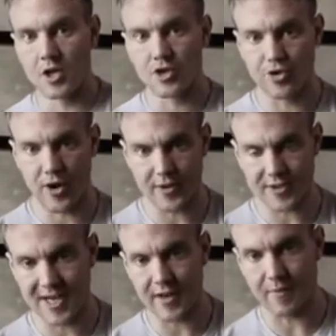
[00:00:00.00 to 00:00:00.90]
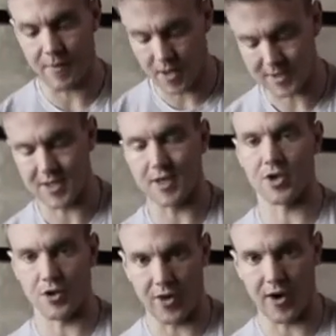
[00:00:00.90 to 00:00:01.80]
try not to let the bar
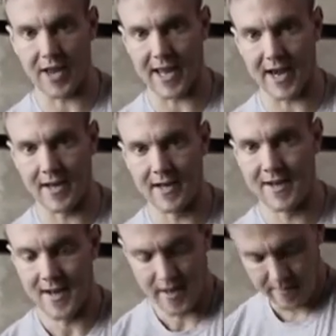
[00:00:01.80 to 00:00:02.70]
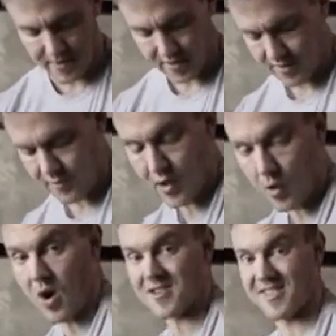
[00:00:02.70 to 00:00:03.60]
touch your thigh again, because it
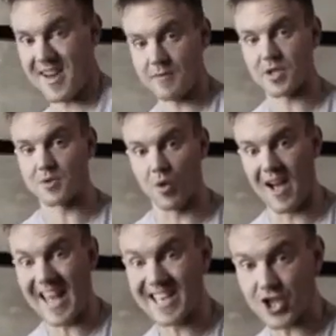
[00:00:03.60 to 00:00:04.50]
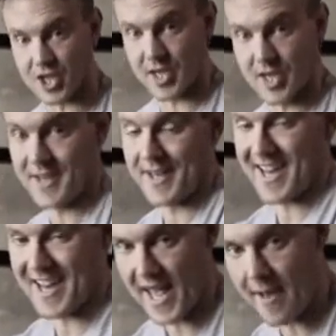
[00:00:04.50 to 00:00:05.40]
requires that much more energy
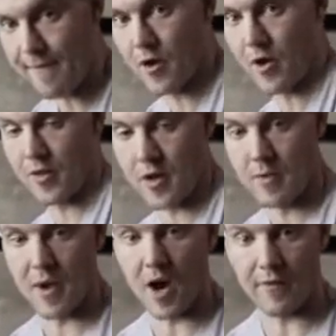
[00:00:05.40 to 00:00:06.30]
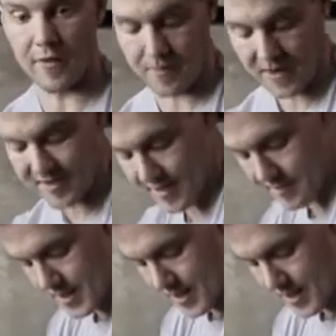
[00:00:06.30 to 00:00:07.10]
and effort on the behalf of the bicep